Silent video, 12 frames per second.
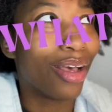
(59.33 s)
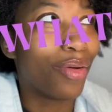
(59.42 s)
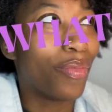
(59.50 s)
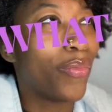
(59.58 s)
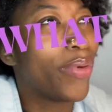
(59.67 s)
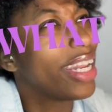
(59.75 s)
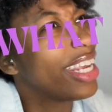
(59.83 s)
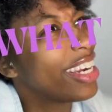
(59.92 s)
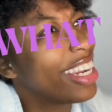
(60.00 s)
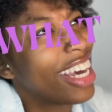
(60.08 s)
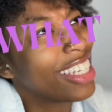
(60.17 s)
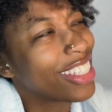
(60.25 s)
What year did
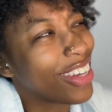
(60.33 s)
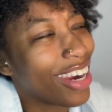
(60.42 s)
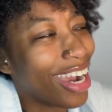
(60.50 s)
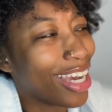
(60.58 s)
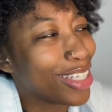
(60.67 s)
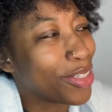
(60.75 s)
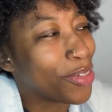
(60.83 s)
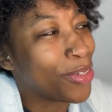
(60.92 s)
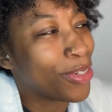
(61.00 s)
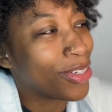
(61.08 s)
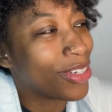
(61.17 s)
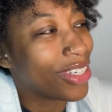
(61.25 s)
I start high school?